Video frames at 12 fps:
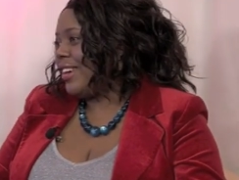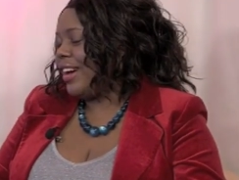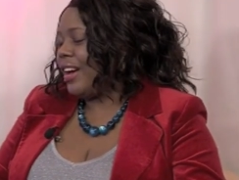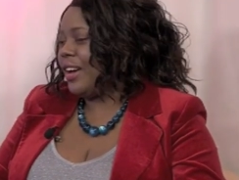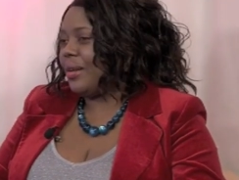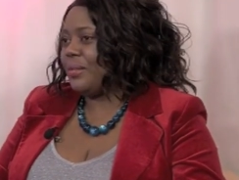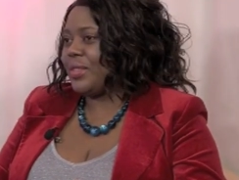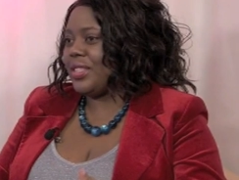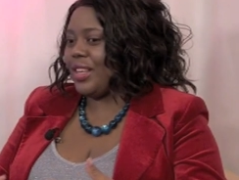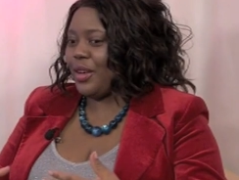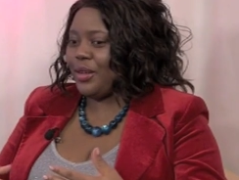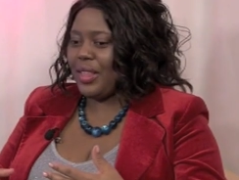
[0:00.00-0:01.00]

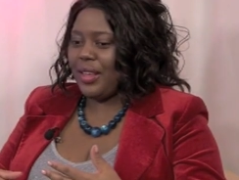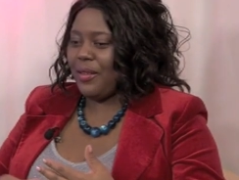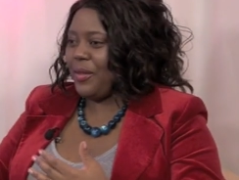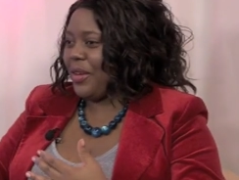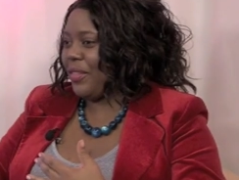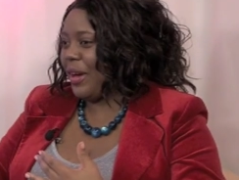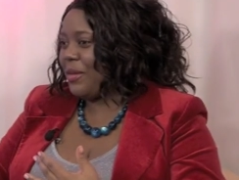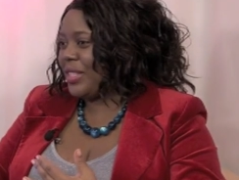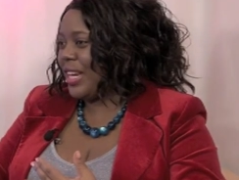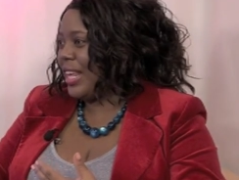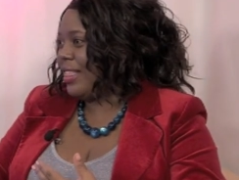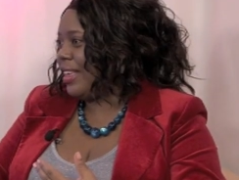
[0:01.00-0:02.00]
So that if that was
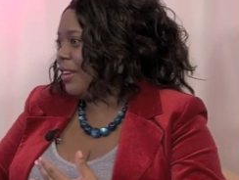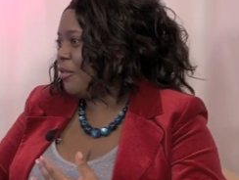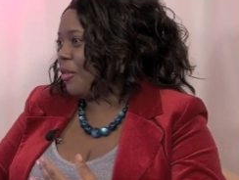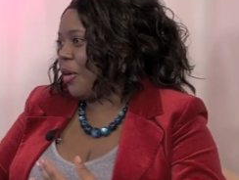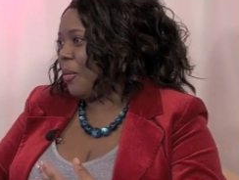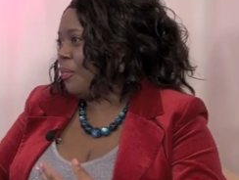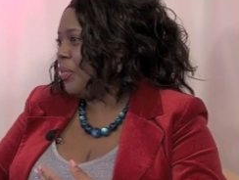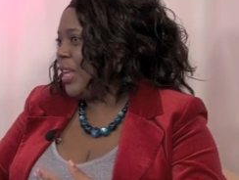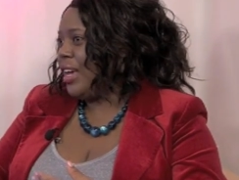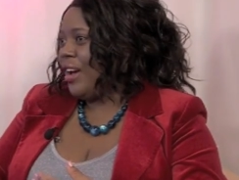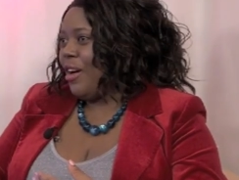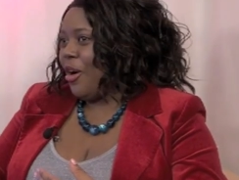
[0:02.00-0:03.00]
anything from
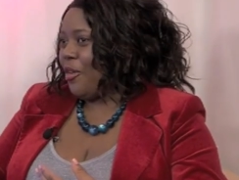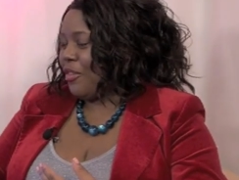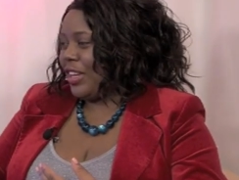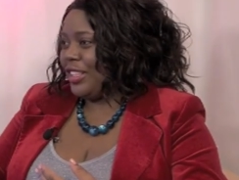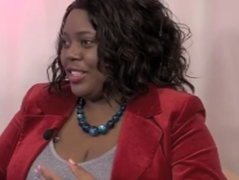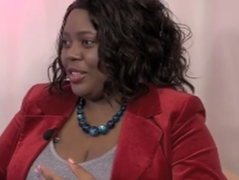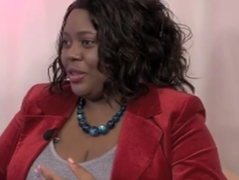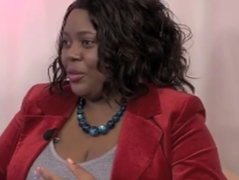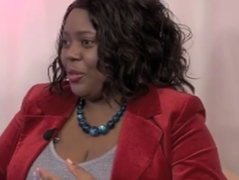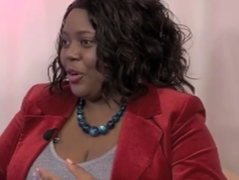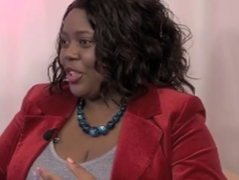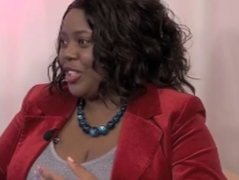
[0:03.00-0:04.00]
offering to
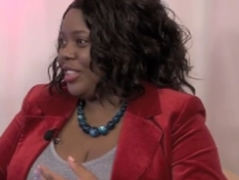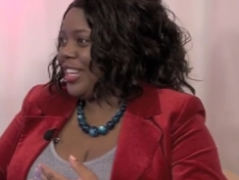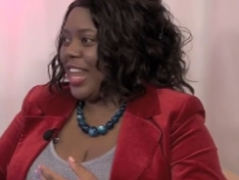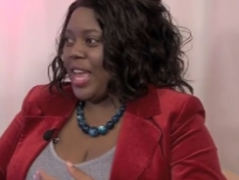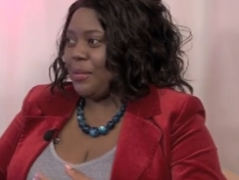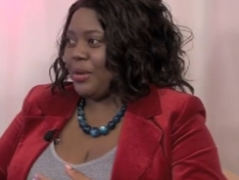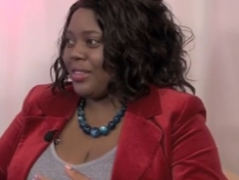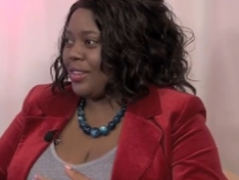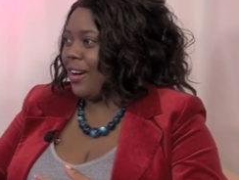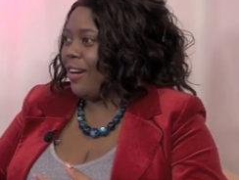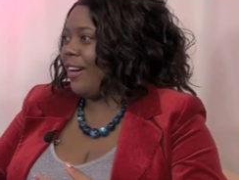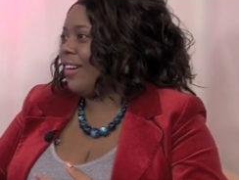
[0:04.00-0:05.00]
wash the neighbours'
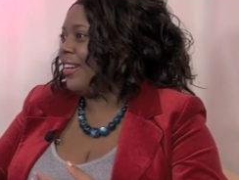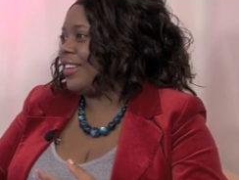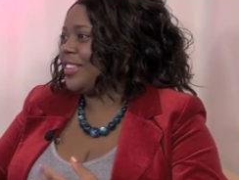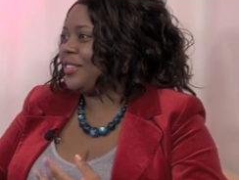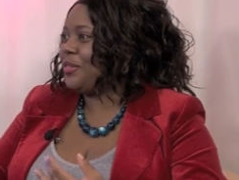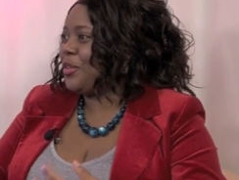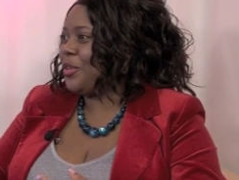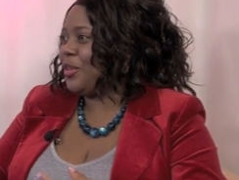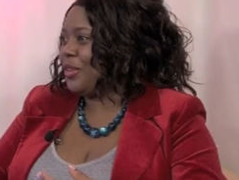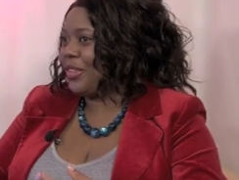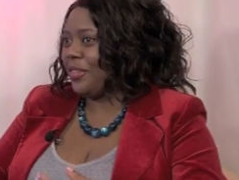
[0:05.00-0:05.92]
cars for the